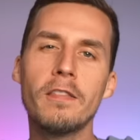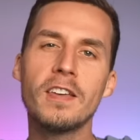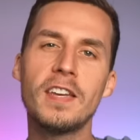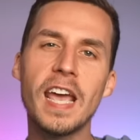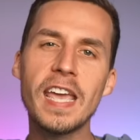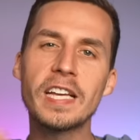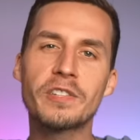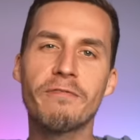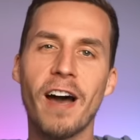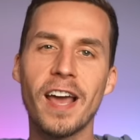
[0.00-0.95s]
The day
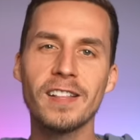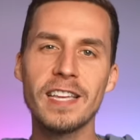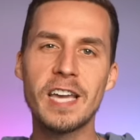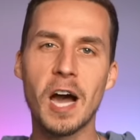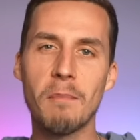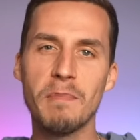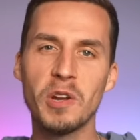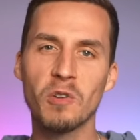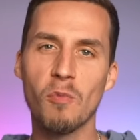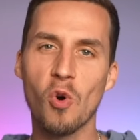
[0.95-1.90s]
has finally come,
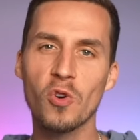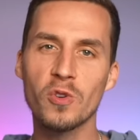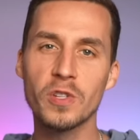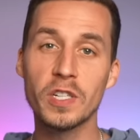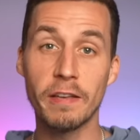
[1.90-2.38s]
mere mortals.